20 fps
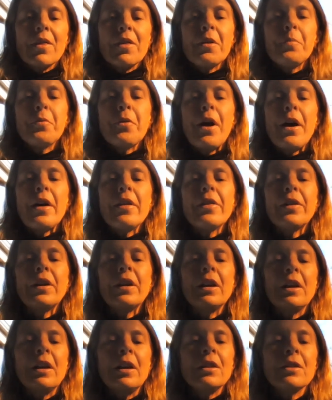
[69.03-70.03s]
The breath
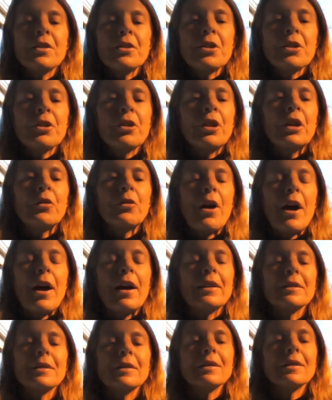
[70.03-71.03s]
in during
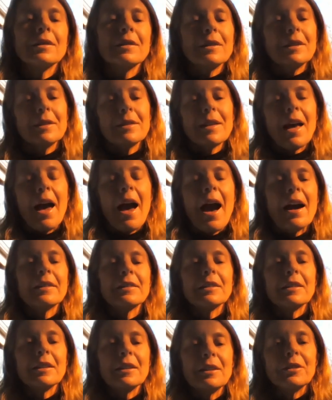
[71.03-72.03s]
rest is
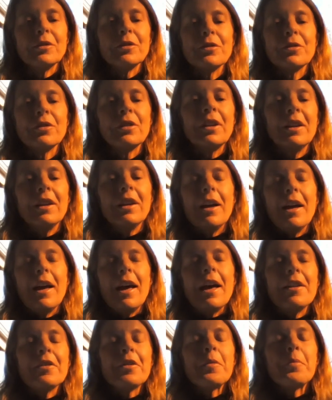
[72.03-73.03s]
active,
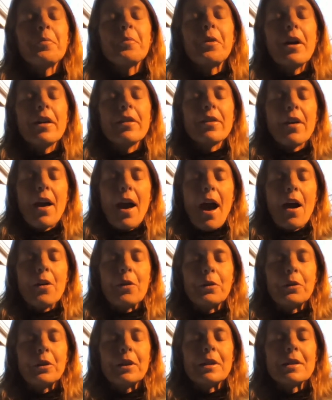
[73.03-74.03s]
and the breath
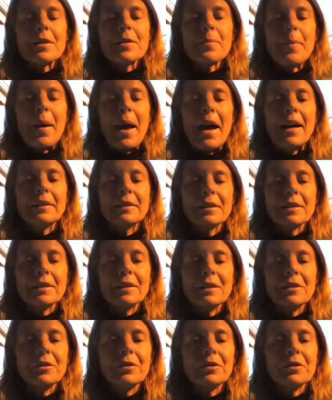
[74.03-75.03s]
out is
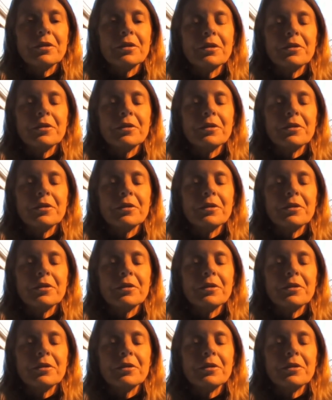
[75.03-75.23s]
passive.